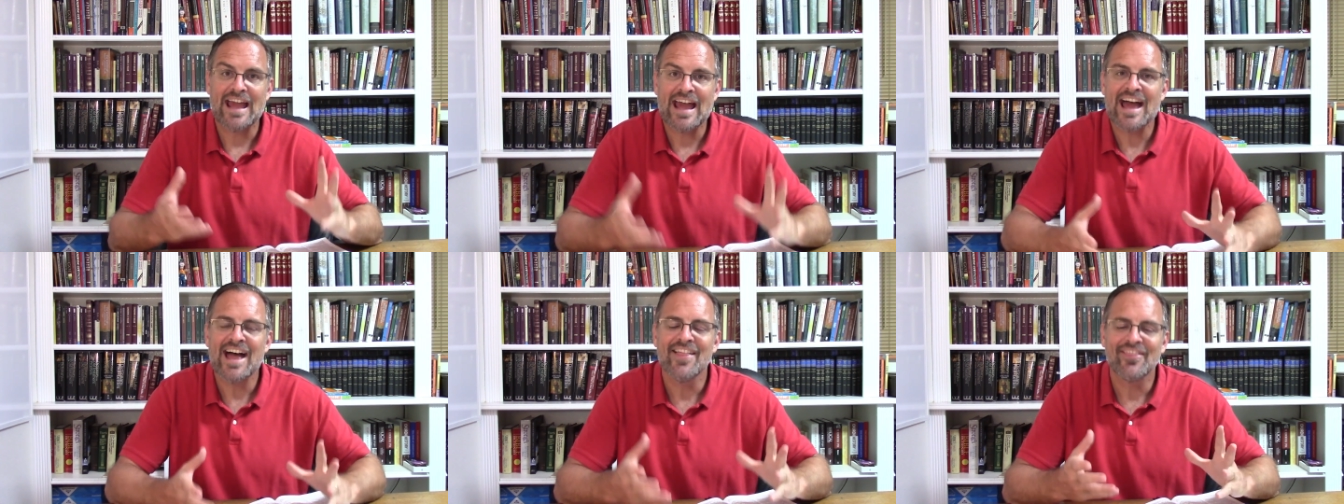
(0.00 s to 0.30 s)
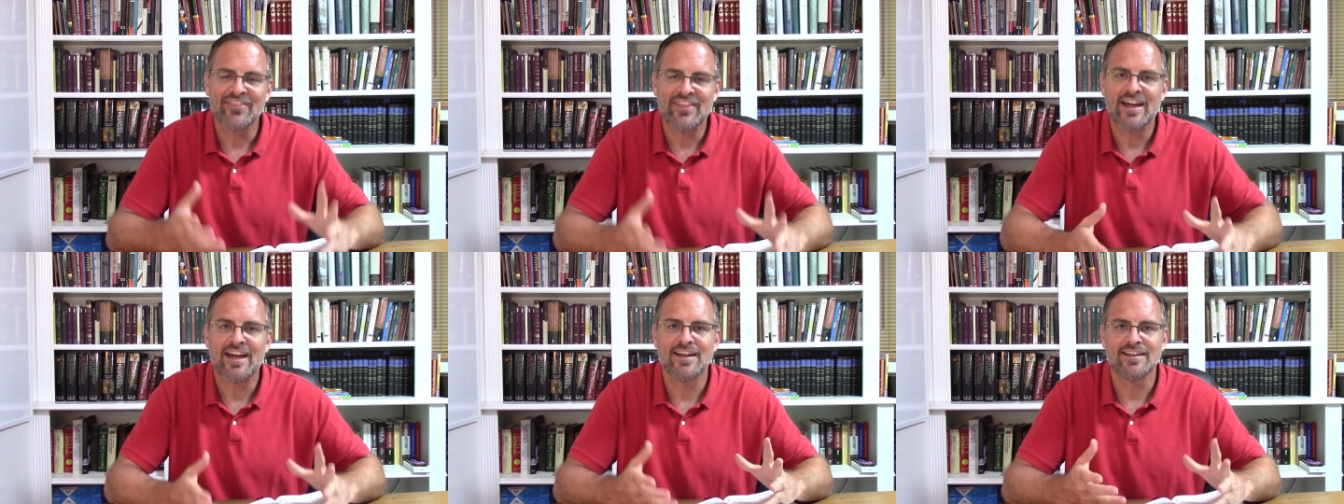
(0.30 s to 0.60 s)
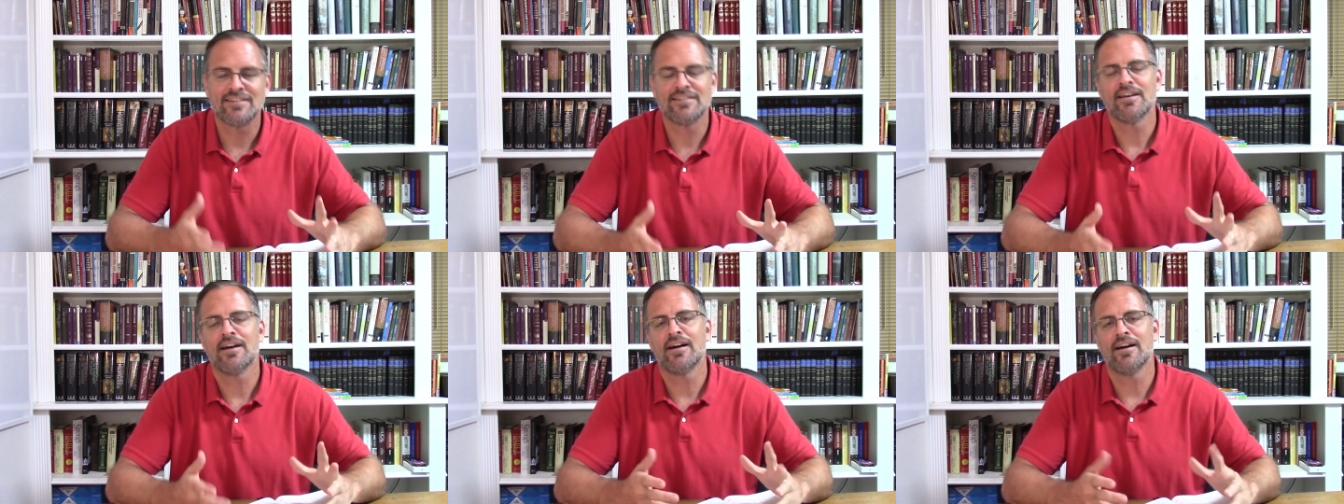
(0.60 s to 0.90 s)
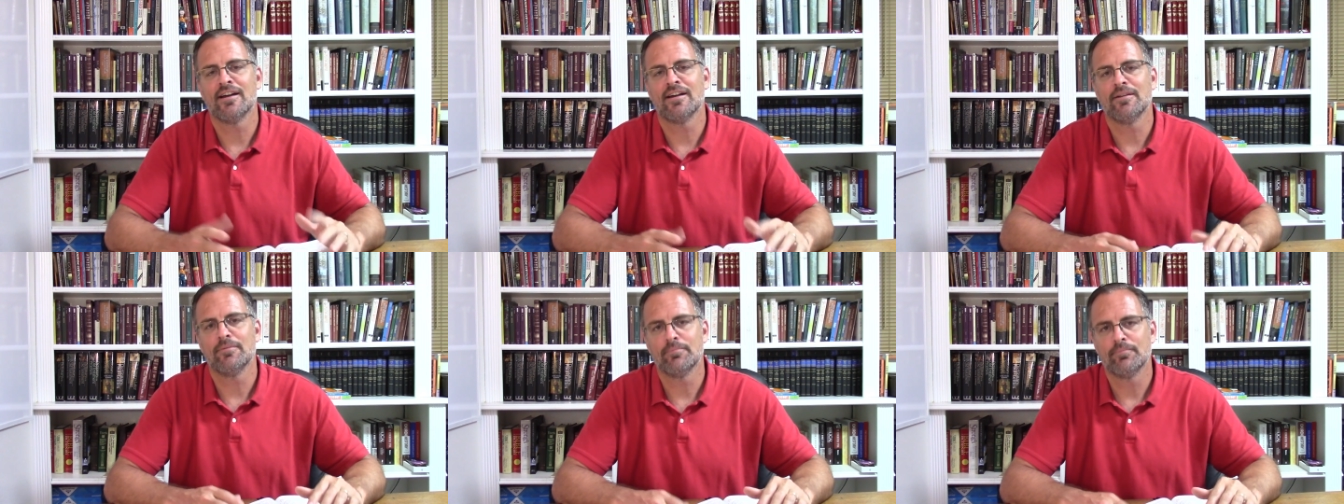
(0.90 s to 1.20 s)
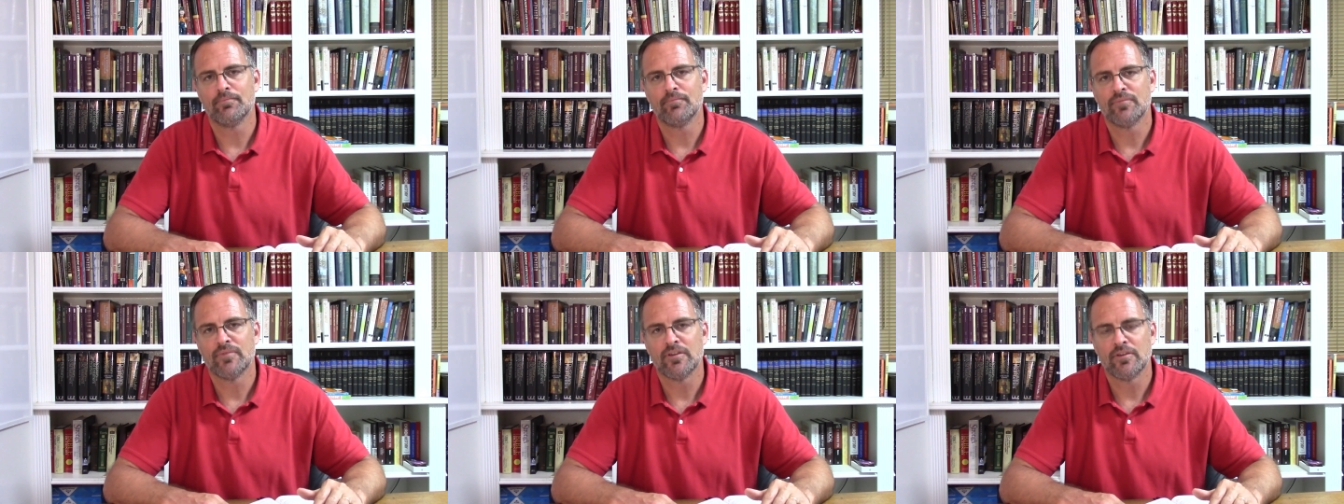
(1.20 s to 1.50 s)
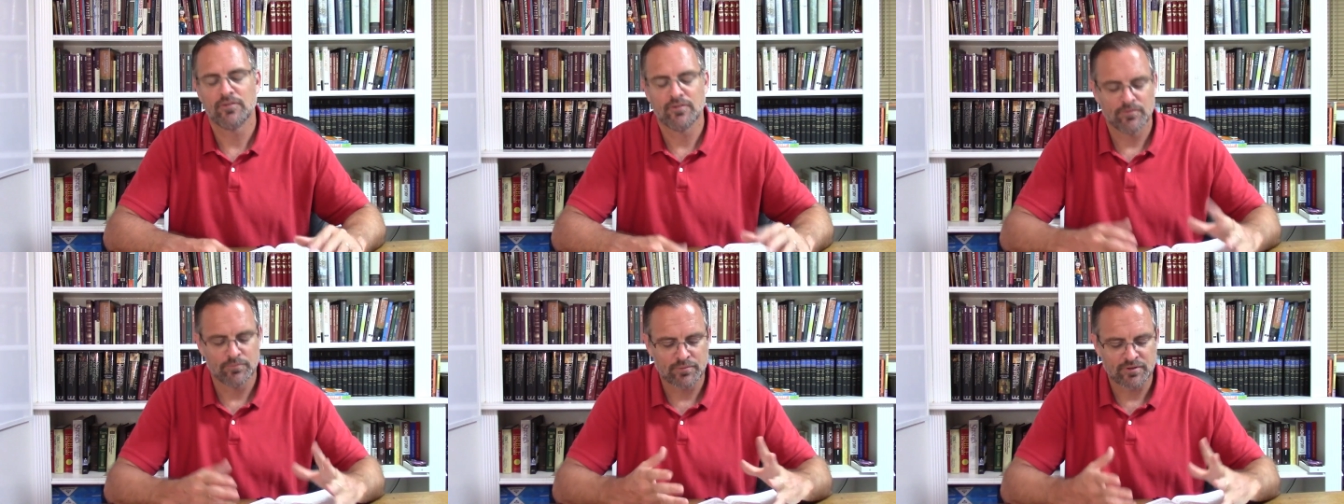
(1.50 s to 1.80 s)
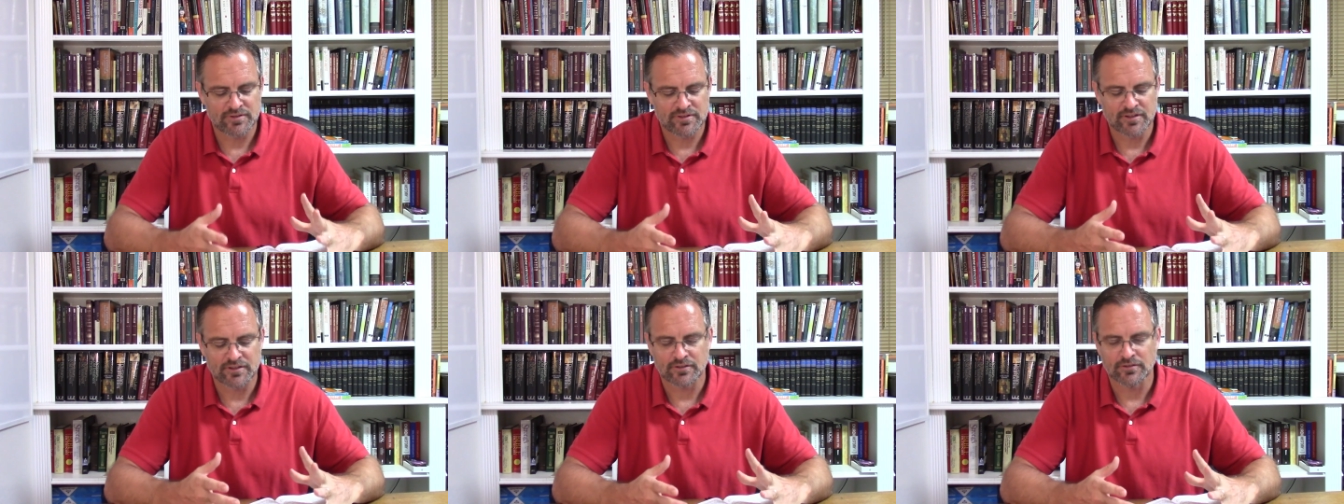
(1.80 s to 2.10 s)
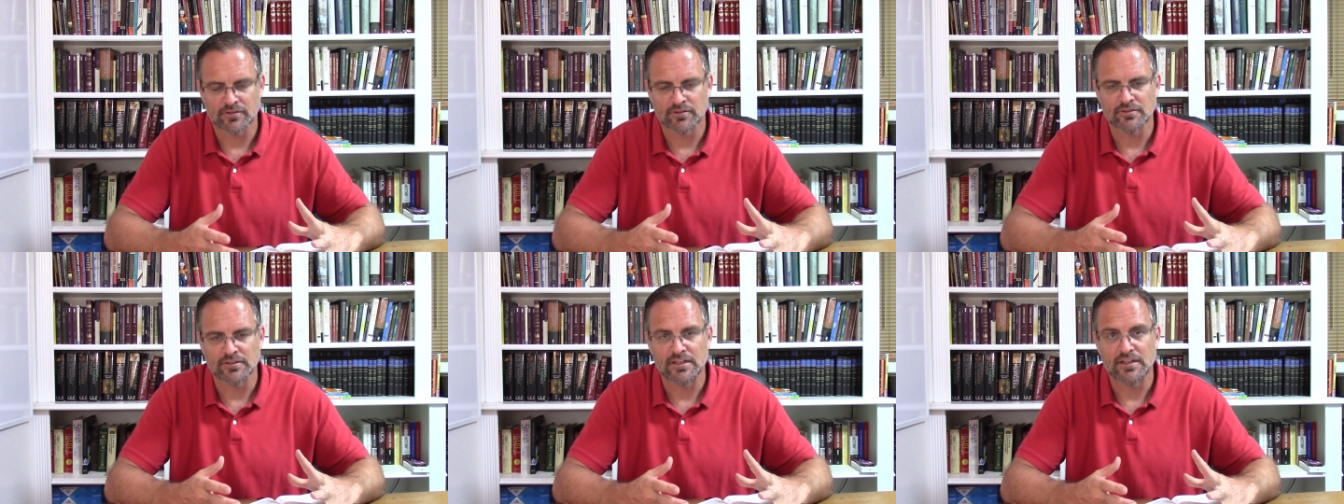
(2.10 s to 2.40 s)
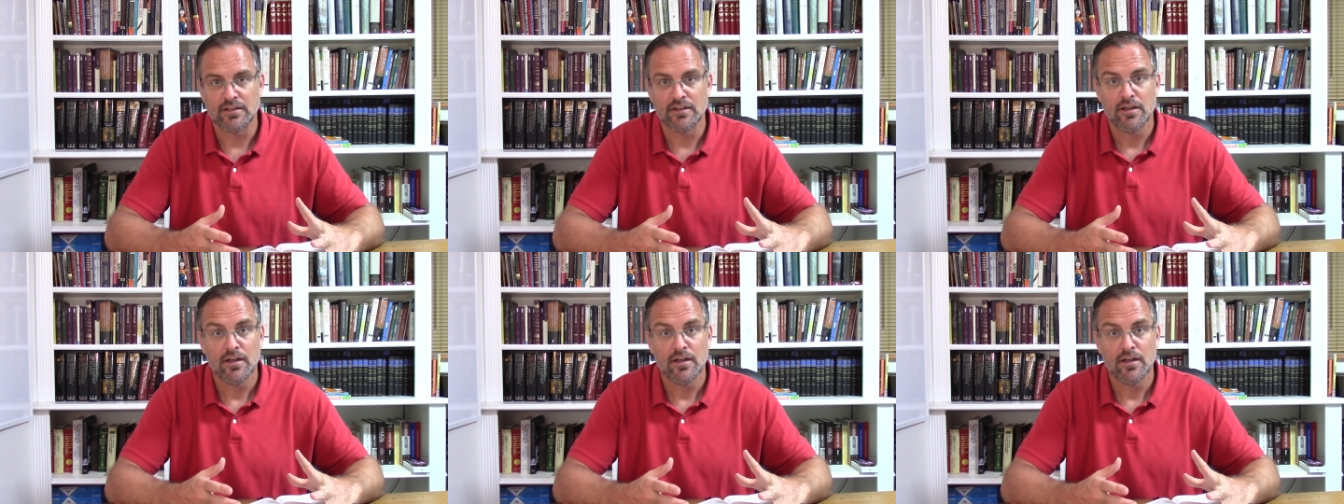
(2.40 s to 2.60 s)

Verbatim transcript: at that time, particularly.